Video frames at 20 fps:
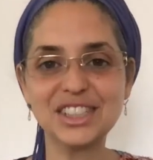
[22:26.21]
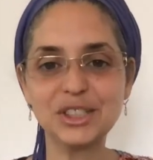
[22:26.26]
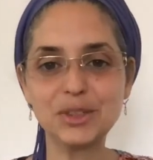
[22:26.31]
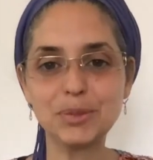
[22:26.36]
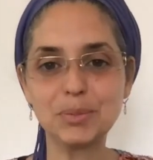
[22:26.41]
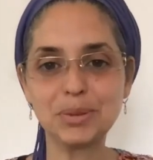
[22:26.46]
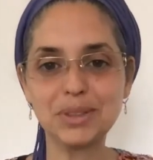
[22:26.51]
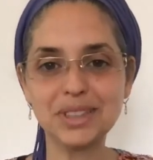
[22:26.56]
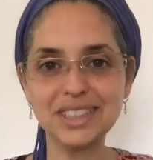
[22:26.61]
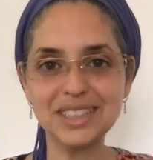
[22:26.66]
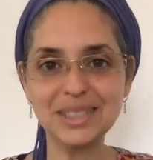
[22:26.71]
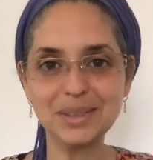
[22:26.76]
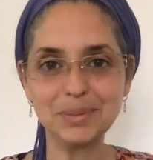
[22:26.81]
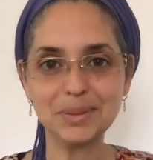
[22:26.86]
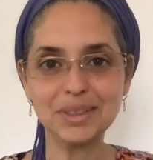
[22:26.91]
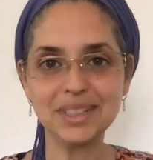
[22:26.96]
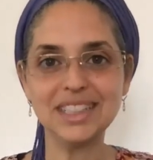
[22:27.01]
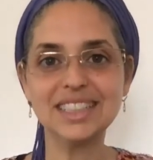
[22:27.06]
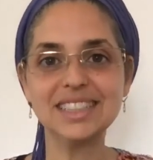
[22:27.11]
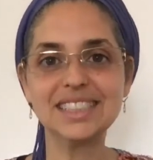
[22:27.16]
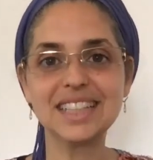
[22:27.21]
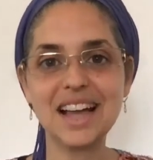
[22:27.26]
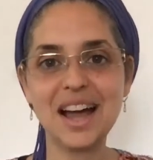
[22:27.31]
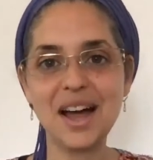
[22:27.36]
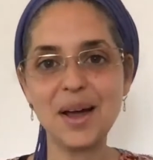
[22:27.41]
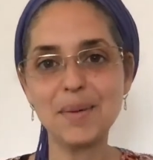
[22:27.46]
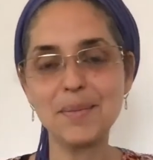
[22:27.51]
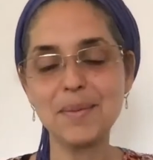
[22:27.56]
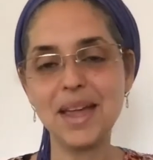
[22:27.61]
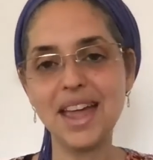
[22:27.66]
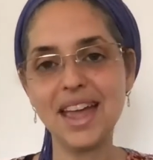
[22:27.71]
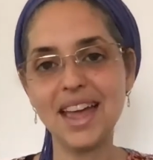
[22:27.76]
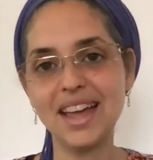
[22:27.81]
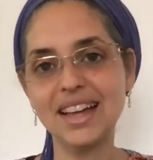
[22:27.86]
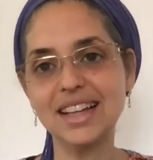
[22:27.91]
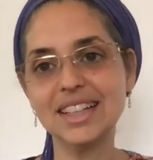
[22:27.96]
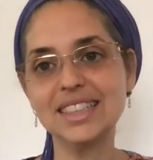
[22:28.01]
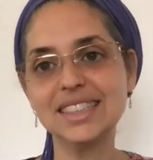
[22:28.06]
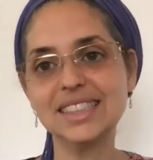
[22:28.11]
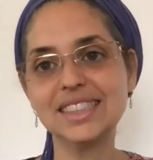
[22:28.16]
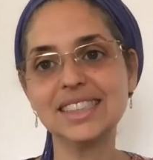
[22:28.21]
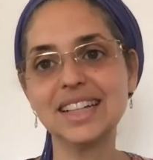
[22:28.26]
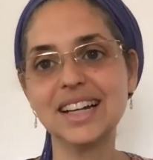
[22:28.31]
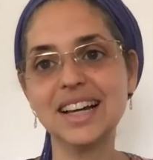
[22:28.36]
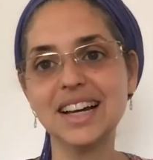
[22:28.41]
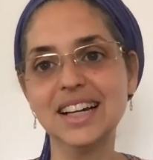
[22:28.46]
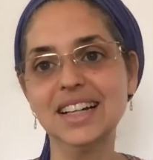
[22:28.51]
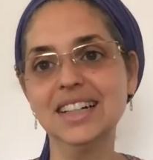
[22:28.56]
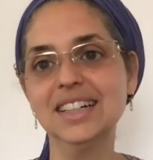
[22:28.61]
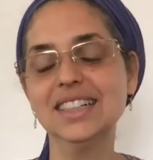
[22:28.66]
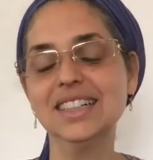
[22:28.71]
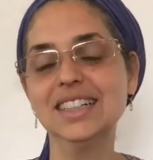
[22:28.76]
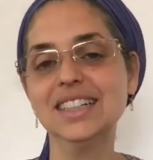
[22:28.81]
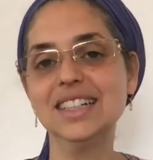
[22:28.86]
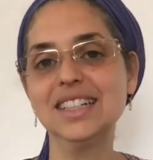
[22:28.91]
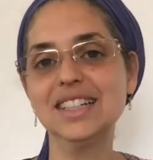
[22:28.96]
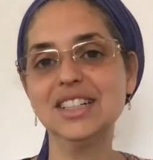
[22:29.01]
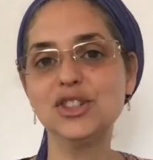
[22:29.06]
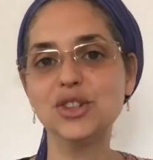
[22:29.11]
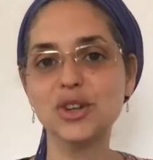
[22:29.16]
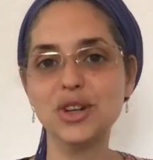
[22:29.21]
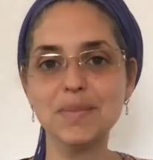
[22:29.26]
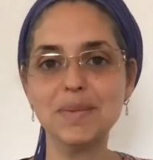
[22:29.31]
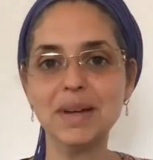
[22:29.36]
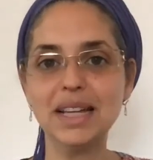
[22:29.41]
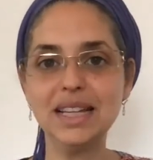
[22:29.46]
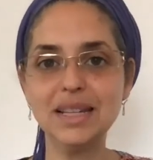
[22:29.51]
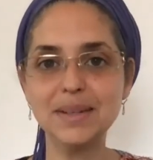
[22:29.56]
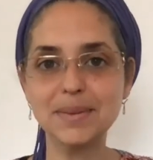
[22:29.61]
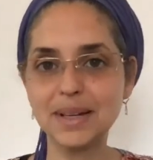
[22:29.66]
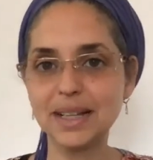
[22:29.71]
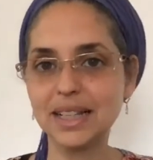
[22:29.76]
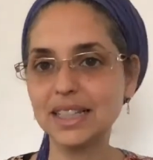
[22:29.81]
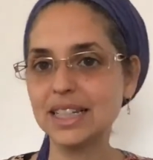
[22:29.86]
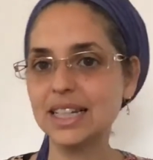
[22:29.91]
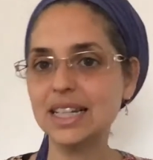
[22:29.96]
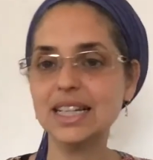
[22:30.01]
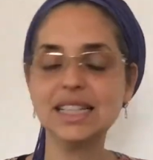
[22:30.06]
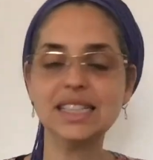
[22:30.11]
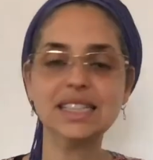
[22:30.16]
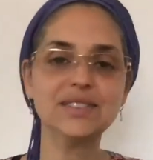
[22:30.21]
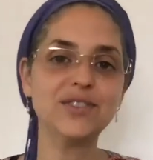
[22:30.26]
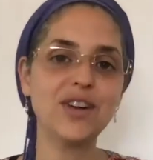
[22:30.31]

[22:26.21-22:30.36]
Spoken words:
So please come and join my email list.